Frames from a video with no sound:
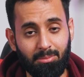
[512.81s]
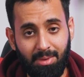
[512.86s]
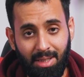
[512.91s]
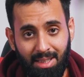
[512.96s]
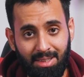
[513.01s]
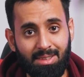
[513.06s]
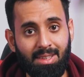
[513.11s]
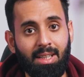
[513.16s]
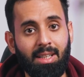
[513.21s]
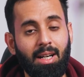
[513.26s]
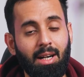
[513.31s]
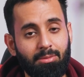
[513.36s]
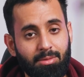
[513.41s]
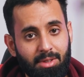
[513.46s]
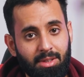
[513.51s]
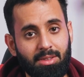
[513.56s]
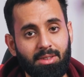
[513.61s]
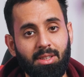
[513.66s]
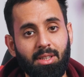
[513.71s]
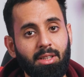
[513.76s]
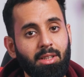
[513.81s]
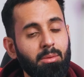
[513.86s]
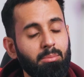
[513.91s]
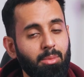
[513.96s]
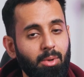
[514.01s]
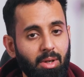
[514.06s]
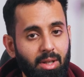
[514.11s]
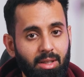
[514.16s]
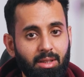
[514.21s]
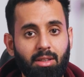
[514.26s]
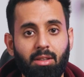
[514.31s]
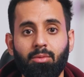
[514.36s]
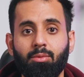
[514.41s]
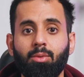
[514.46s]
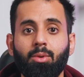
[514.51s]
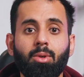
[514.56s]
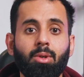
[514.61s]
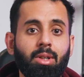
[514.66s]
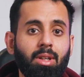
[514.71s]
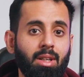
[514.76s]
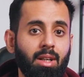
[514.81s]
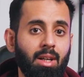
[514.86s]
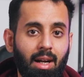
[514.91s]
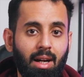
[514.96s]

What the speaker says: Yes, after a certain point they won't,